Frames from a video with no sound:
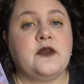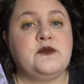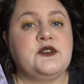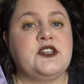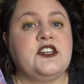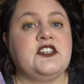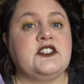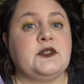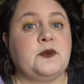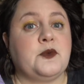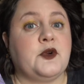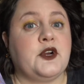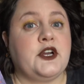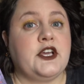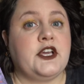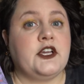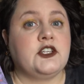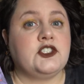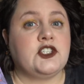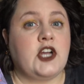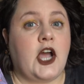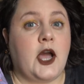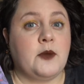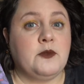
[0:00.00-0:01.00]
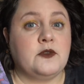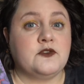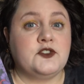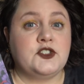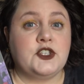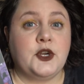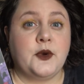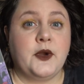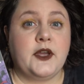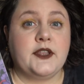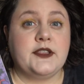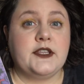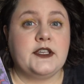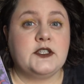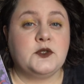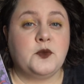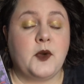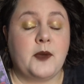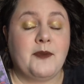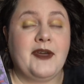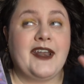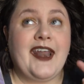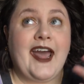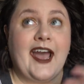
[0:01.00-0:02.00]
she does a pretty good job of showing these
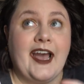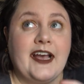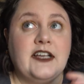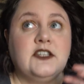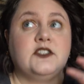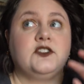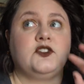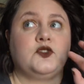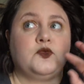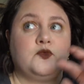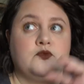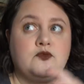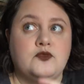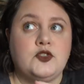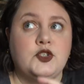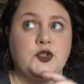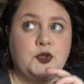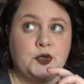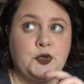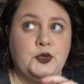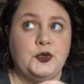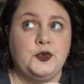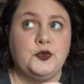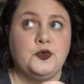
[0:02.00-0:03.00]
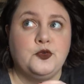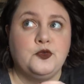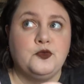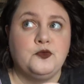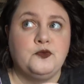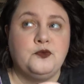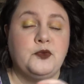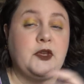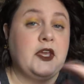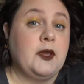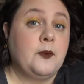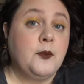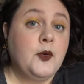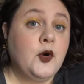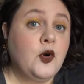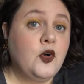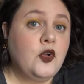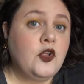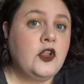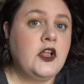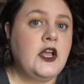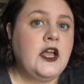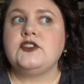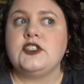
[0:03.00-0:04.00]
women as true people.